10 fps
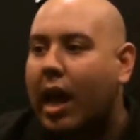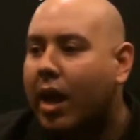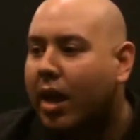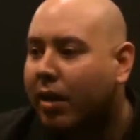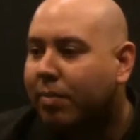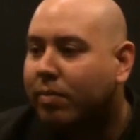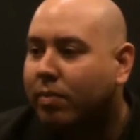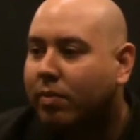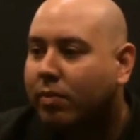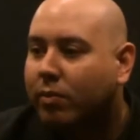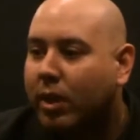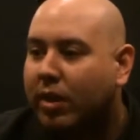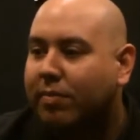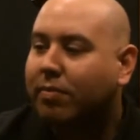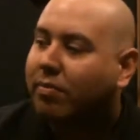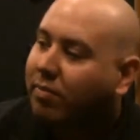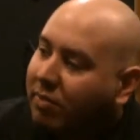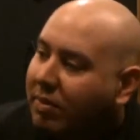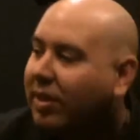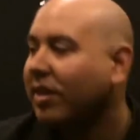Well,
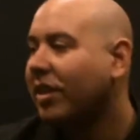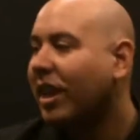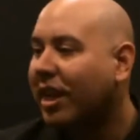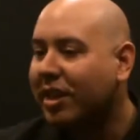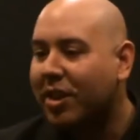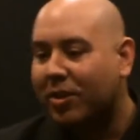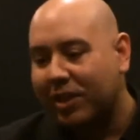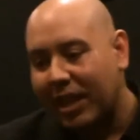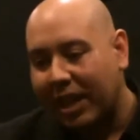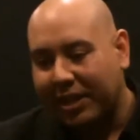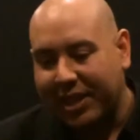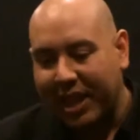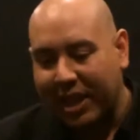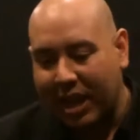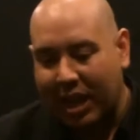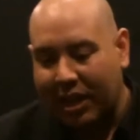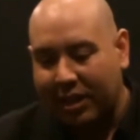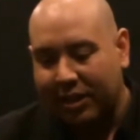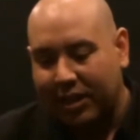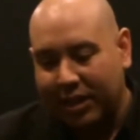I don't know. Like I said,
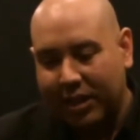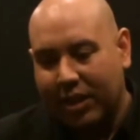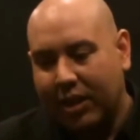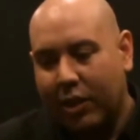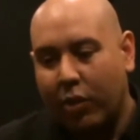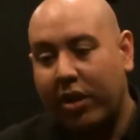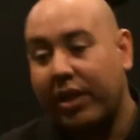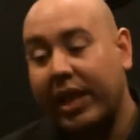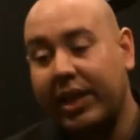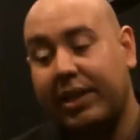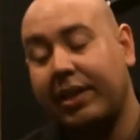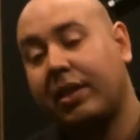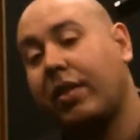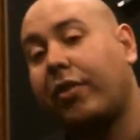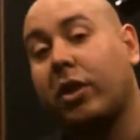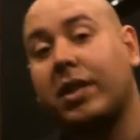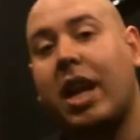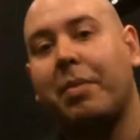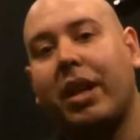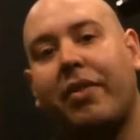one of the things, this is the first
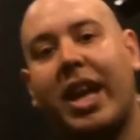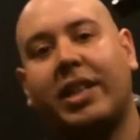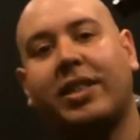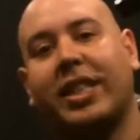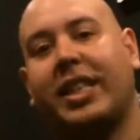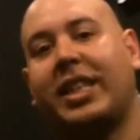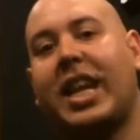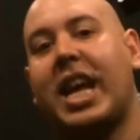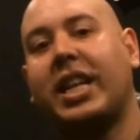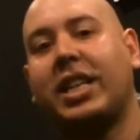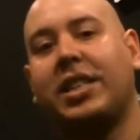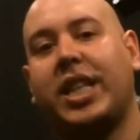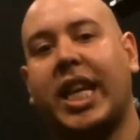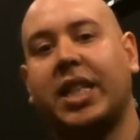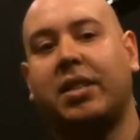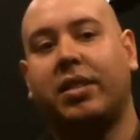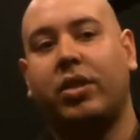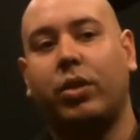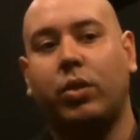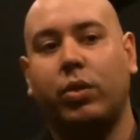time that I've actually gotten a chance
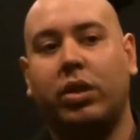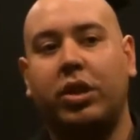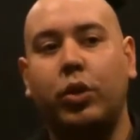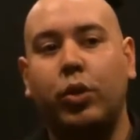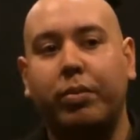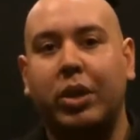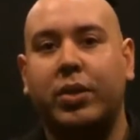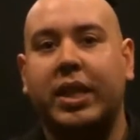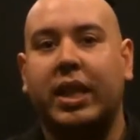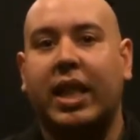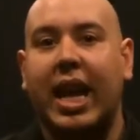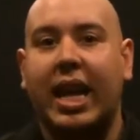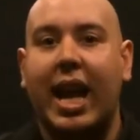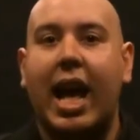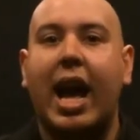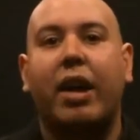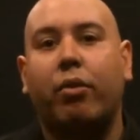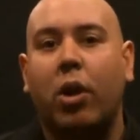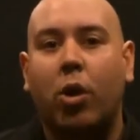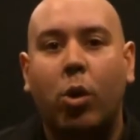to do music that I
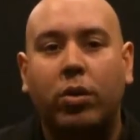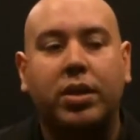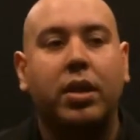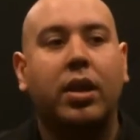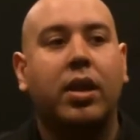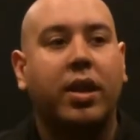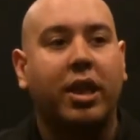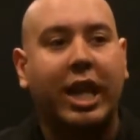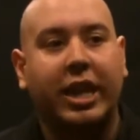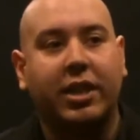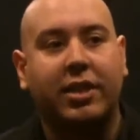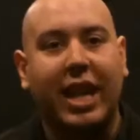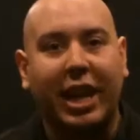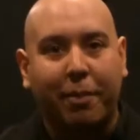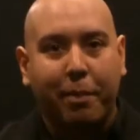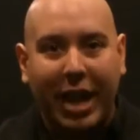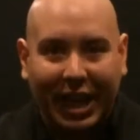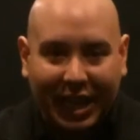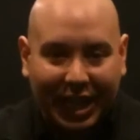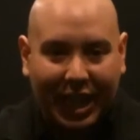wrote, that is like
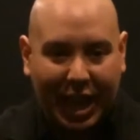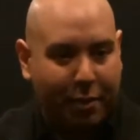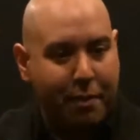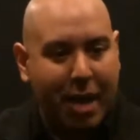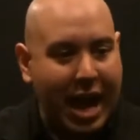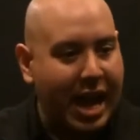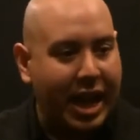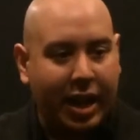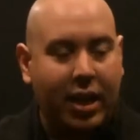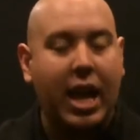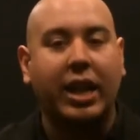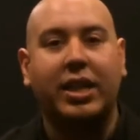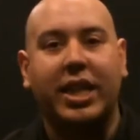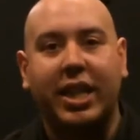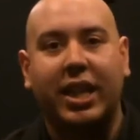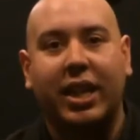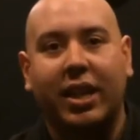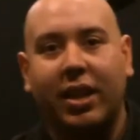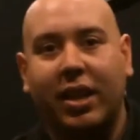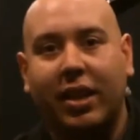mainly like my idea
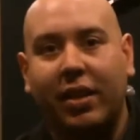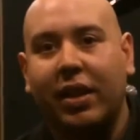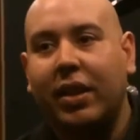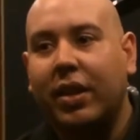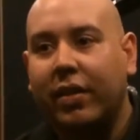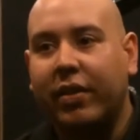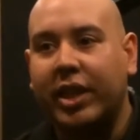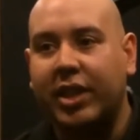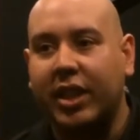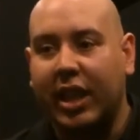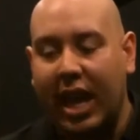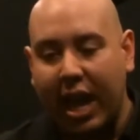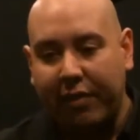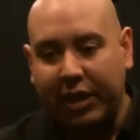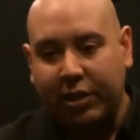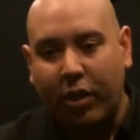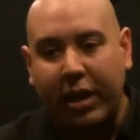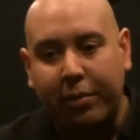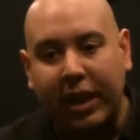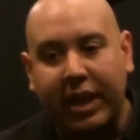and vision, and I have these
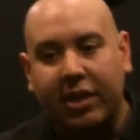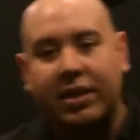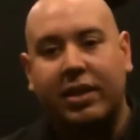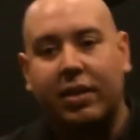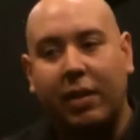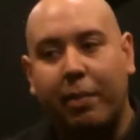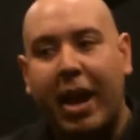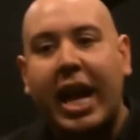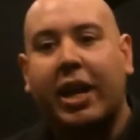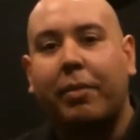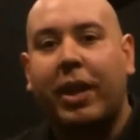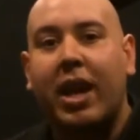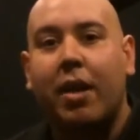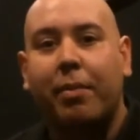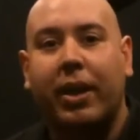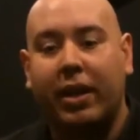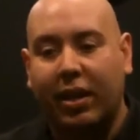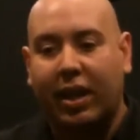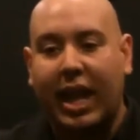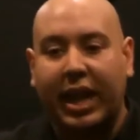great players backing me up
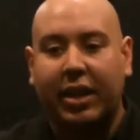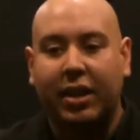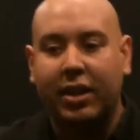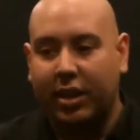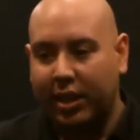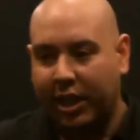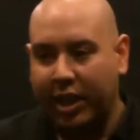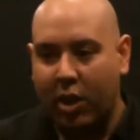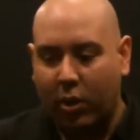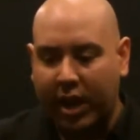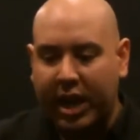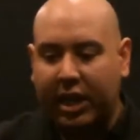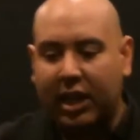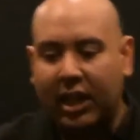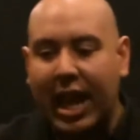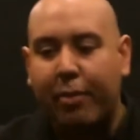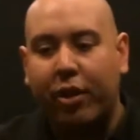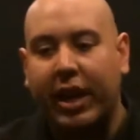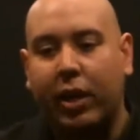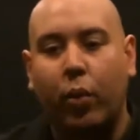and like kind of
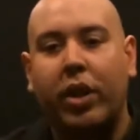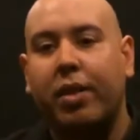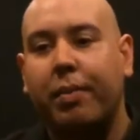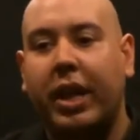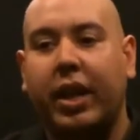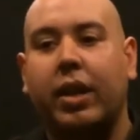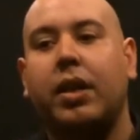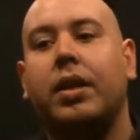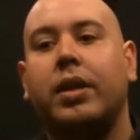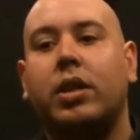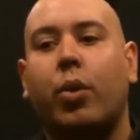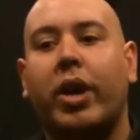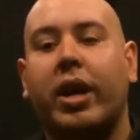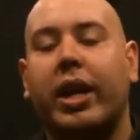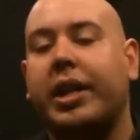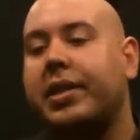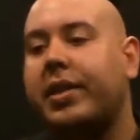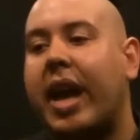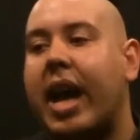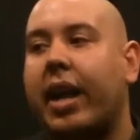collaborating with me, to where it's
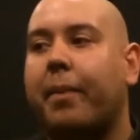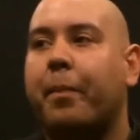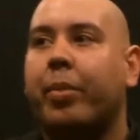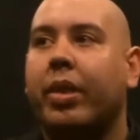not